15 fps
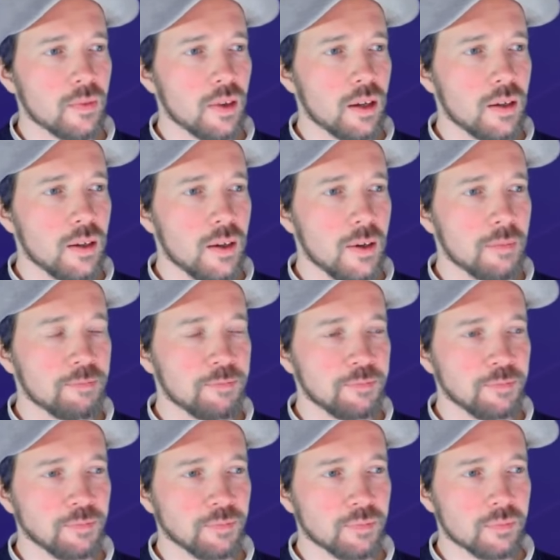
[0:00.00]

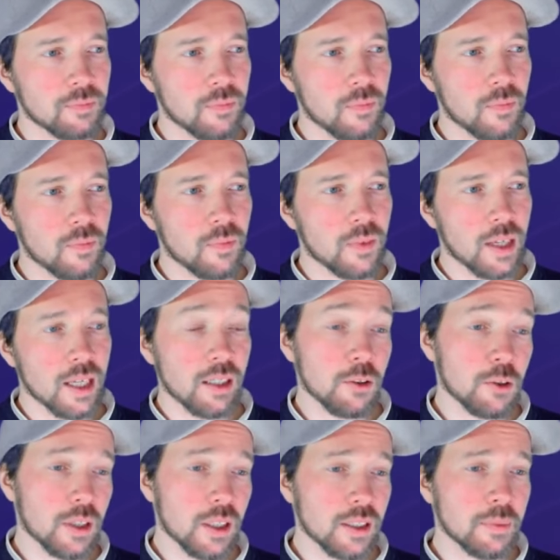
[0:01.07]
Can
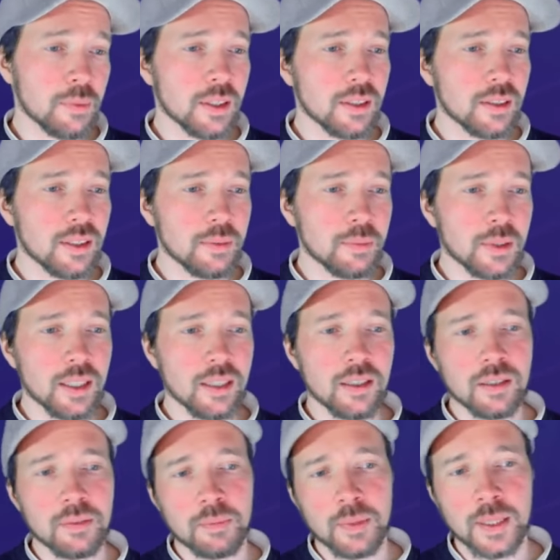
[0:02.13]
look a little bit
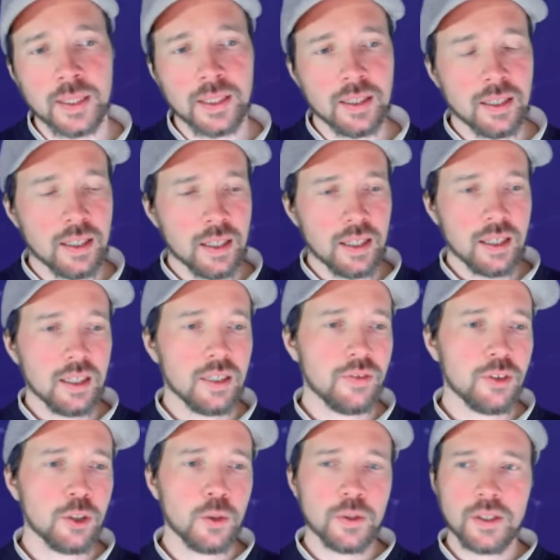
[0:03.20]
intimidating, but if you know what's